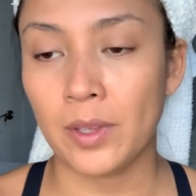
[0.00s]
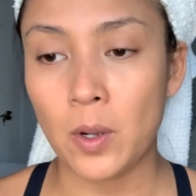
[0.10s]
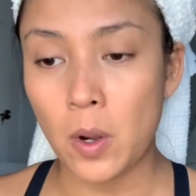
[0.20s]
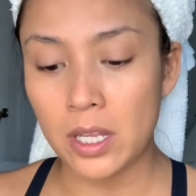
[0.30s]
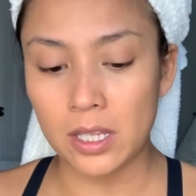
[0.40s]

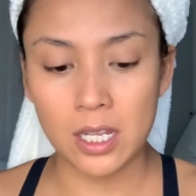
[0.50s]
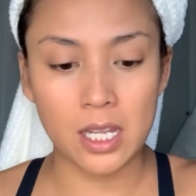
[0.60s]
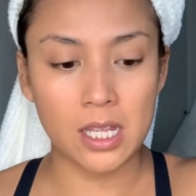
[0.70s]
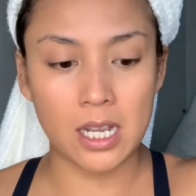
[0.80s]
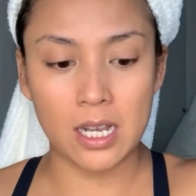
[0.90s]

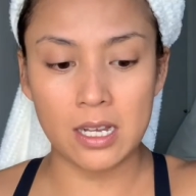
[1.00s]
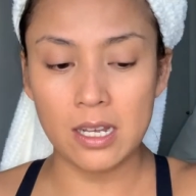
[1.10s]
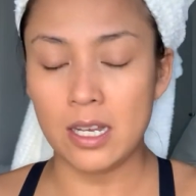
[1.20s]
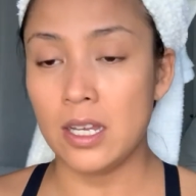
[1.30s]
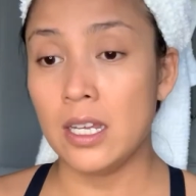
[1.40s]
konti ng
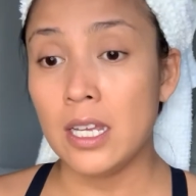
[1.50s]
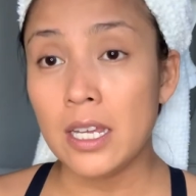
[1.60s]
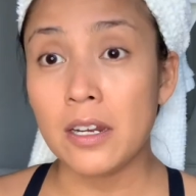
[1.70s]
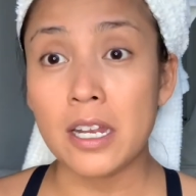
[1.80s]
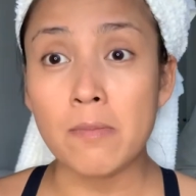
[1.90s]

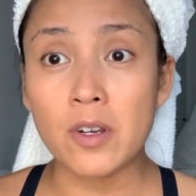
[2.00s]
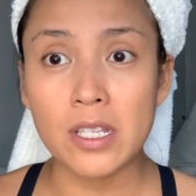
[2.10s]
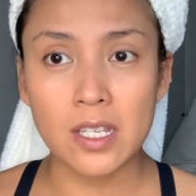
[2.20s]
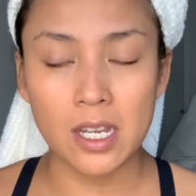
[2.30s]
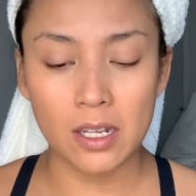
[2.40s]
cream
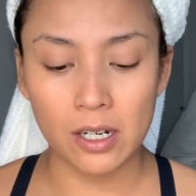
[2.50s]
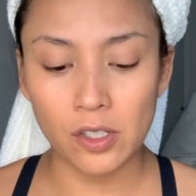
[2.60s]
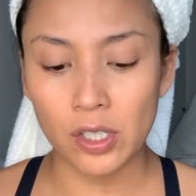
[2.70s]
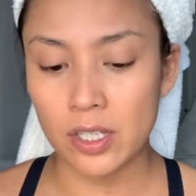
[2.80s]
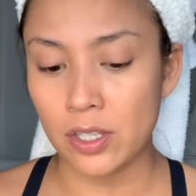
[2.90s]
concealer
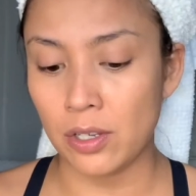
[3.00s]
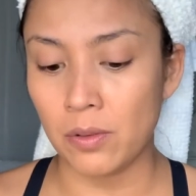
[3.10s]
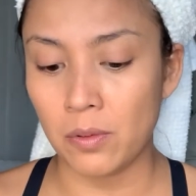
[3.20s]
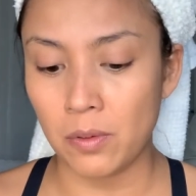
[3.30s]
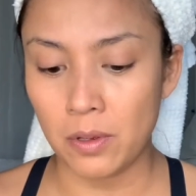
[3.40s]
just
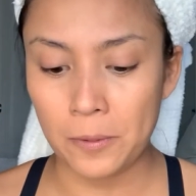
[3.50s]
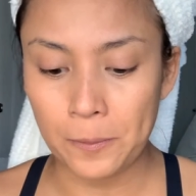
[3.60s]
to